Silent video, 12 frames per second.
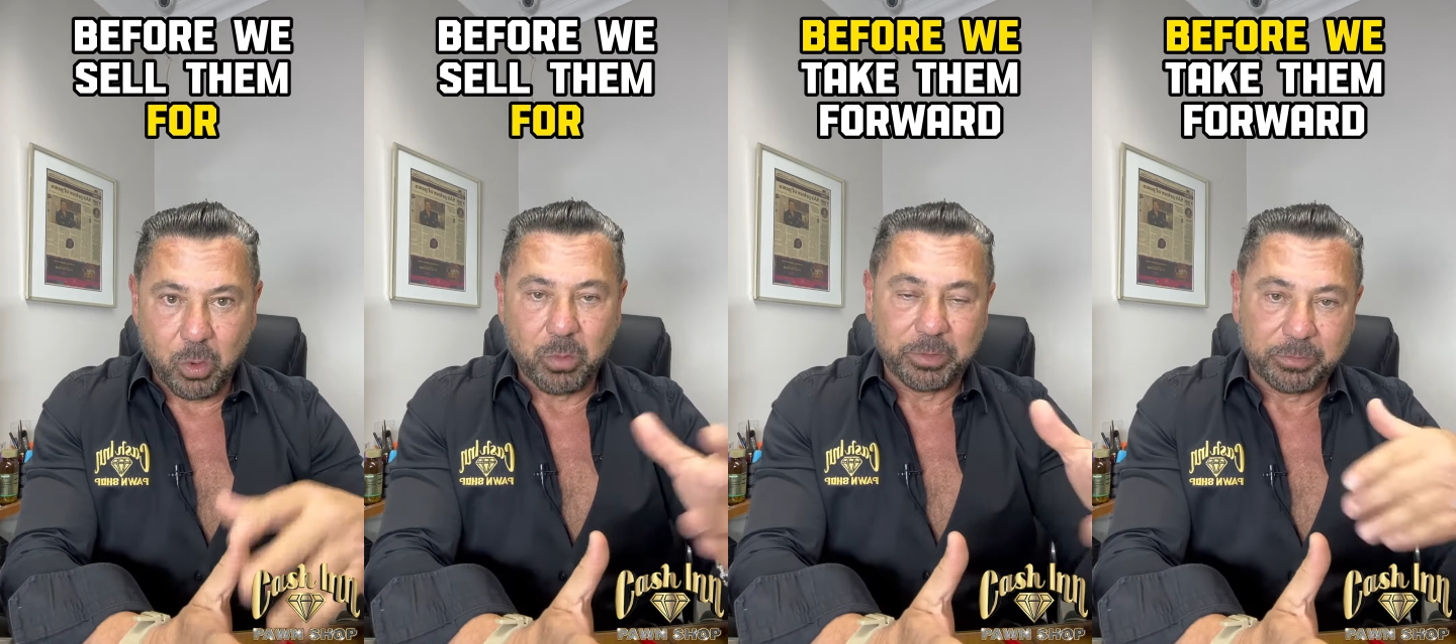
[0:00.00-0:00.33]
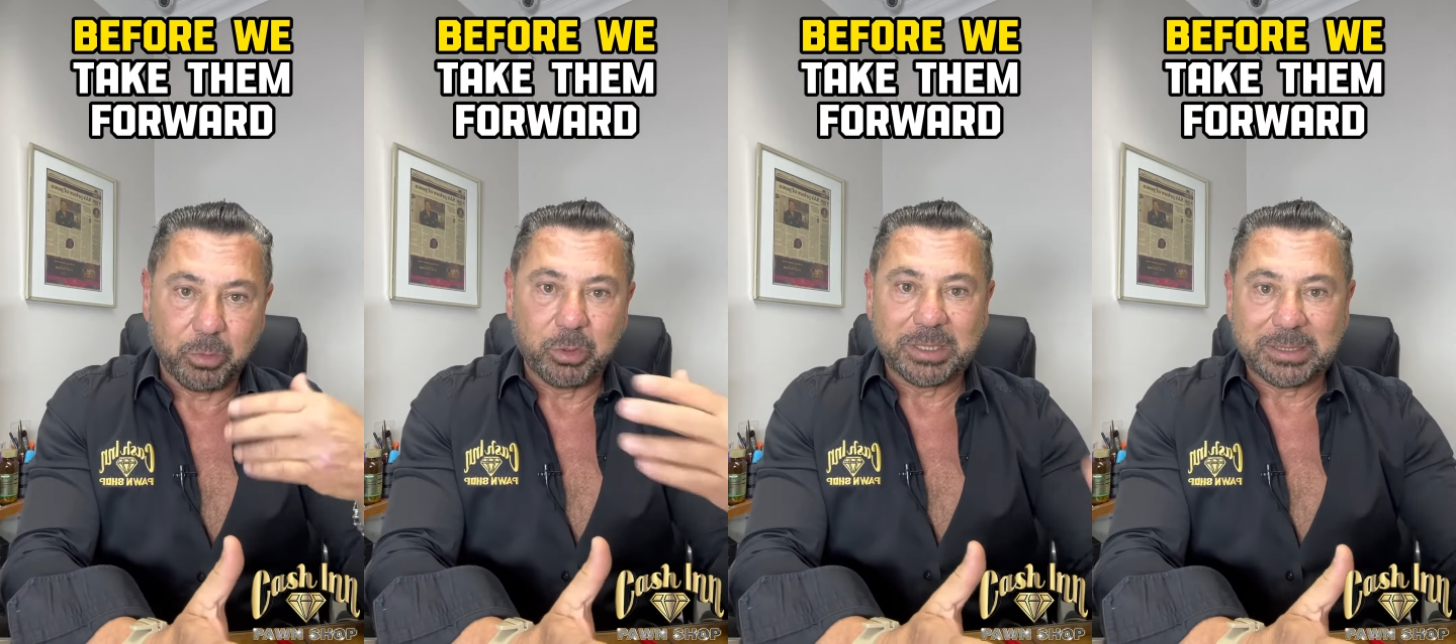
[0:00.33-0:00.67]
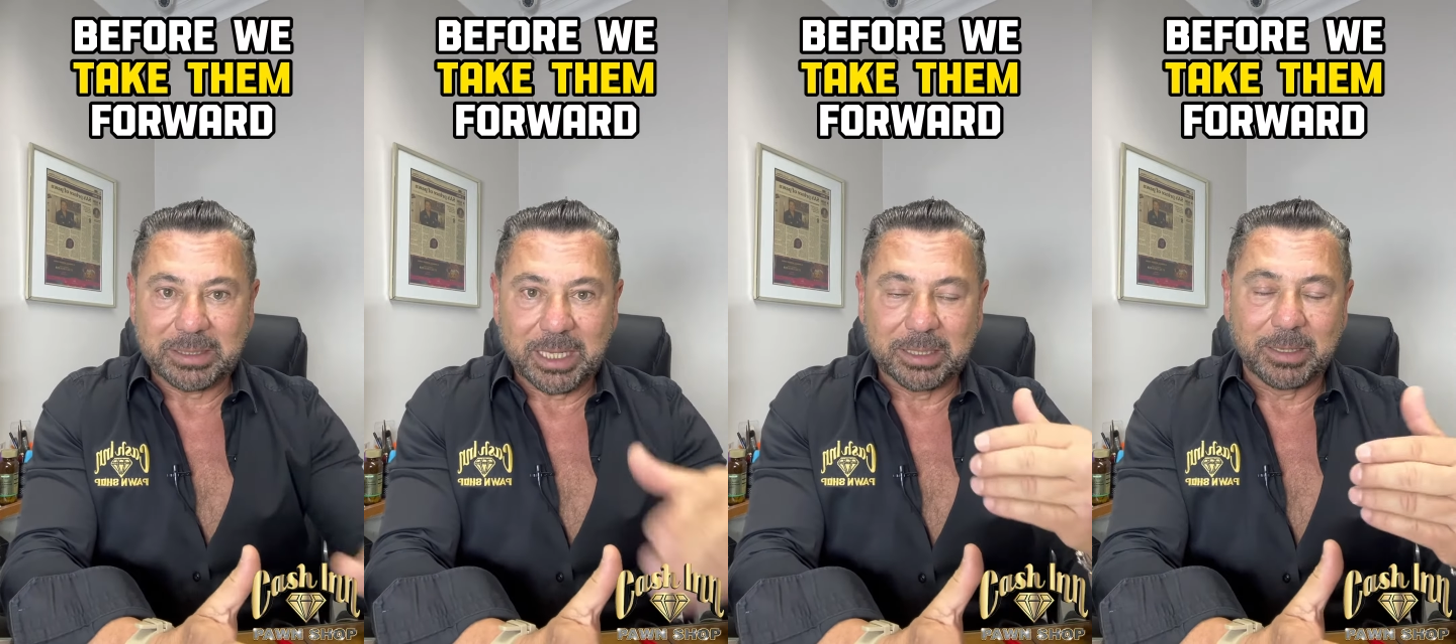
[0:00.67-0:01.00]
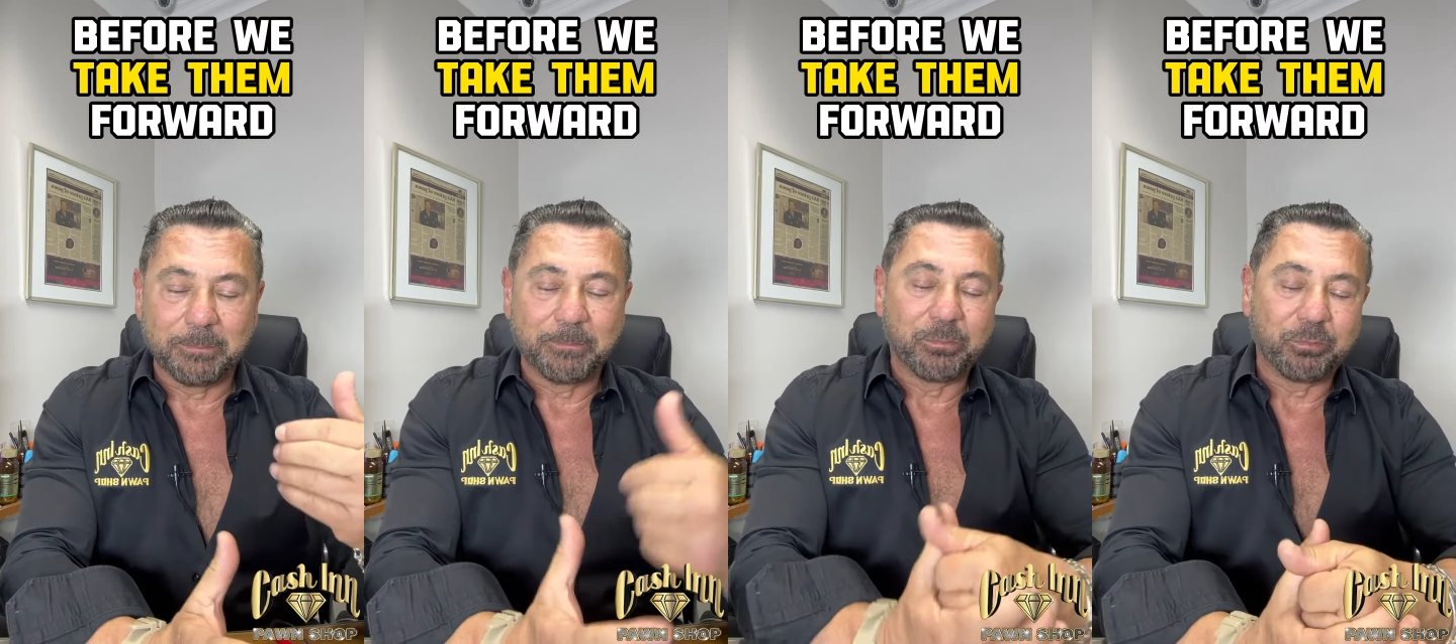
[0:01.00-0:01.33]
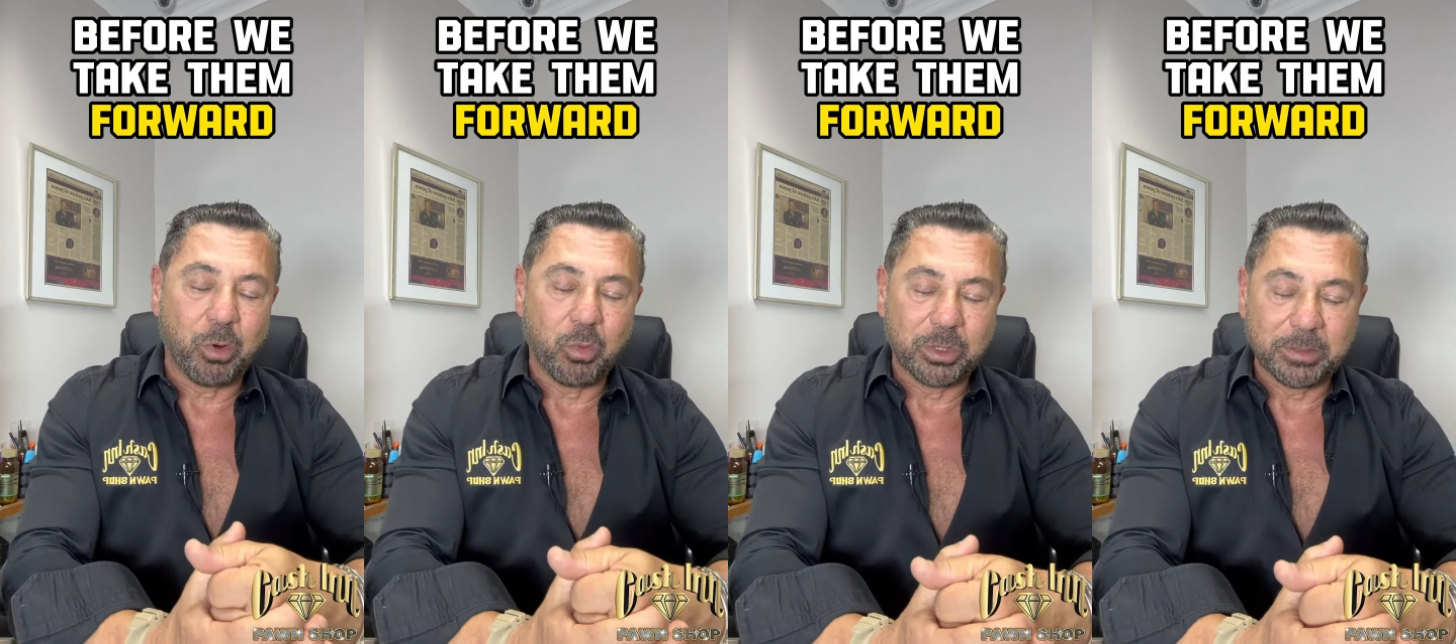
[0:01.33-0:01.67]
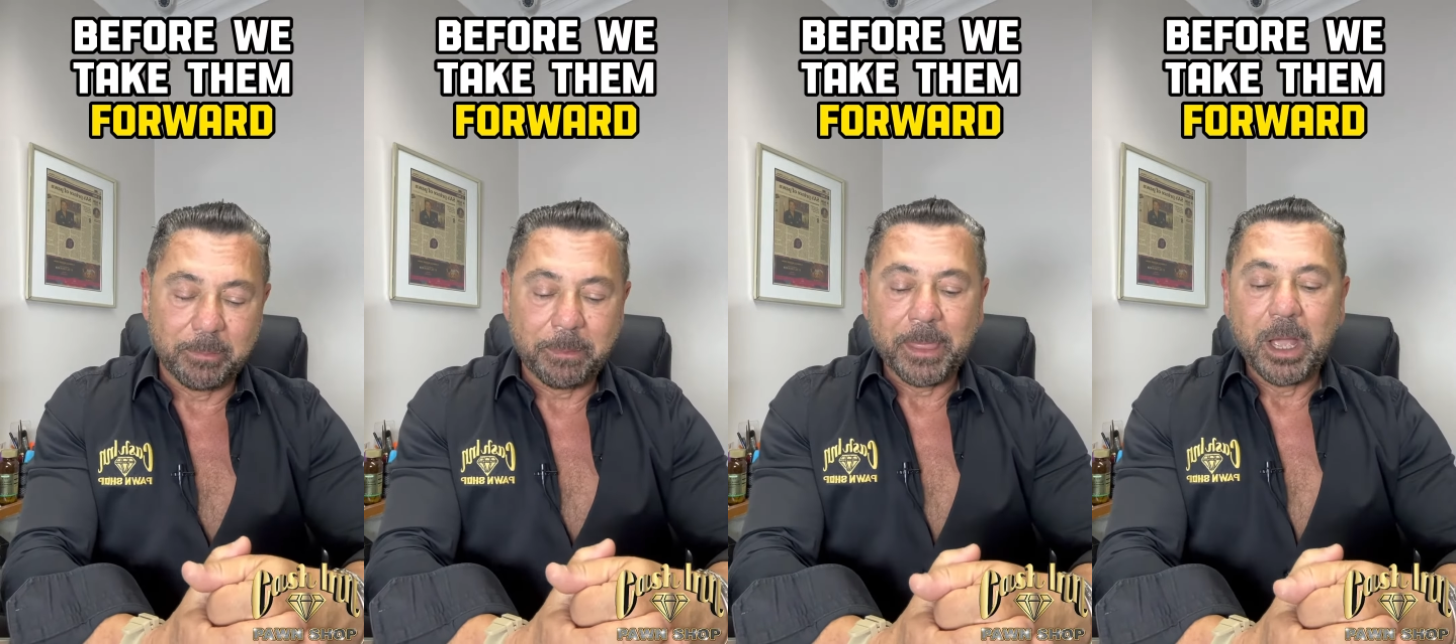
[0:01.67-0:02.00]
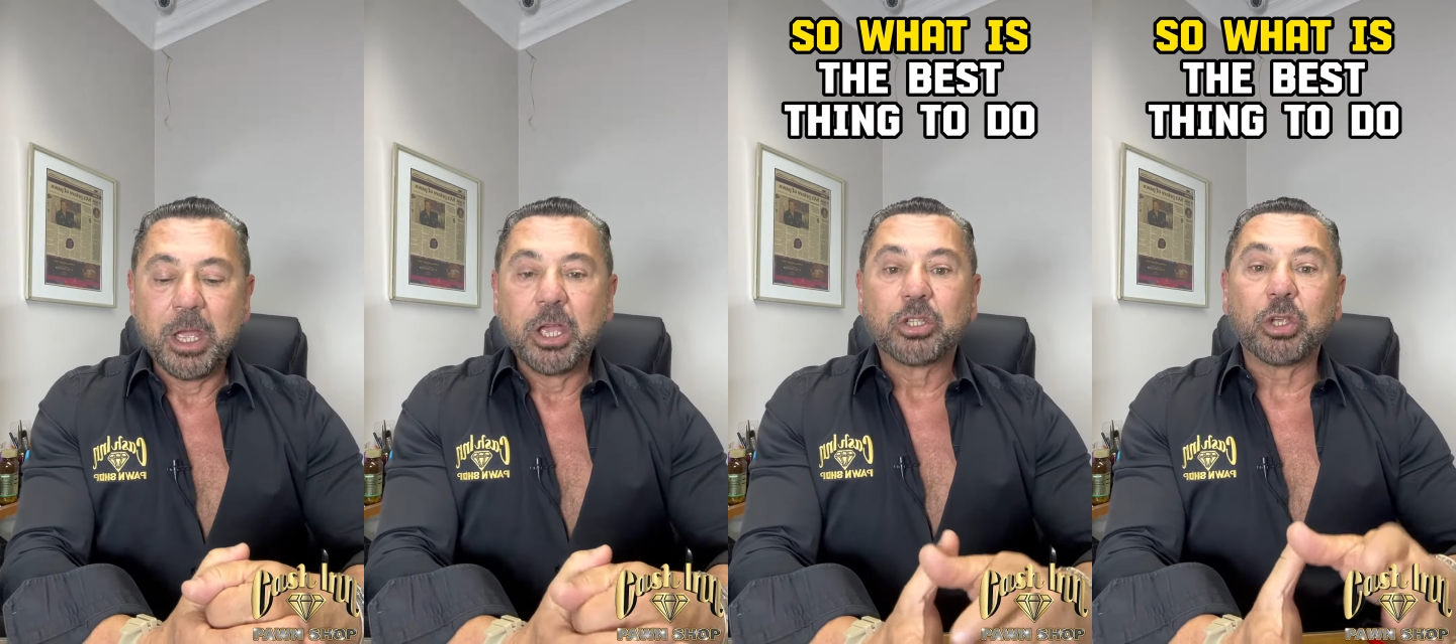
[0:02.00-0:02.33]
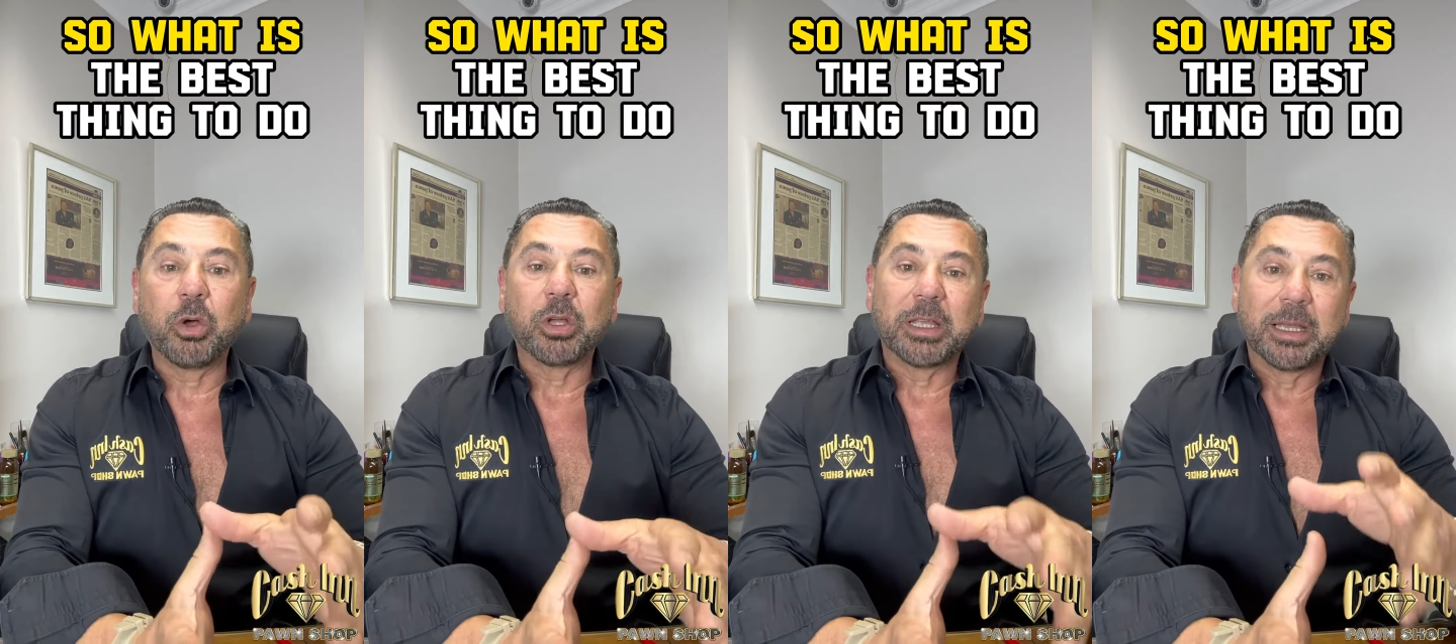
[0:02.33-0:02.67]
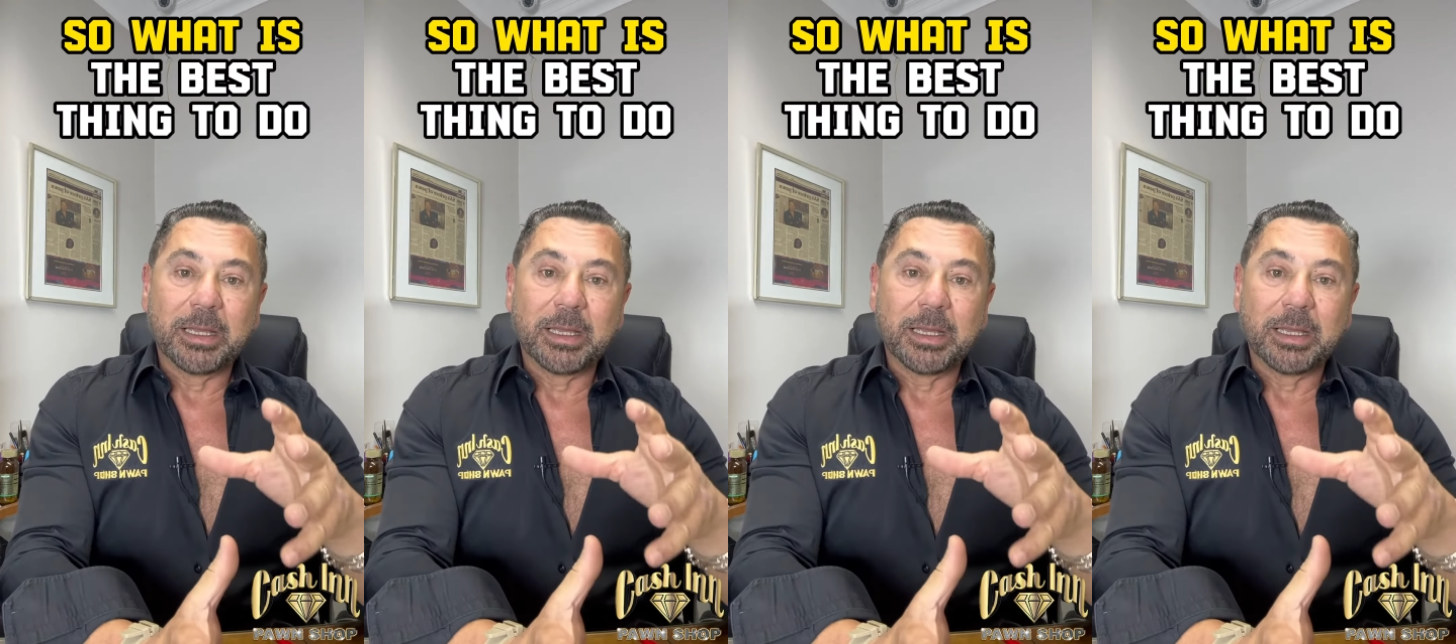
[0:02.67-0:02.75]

before we take them forward. So,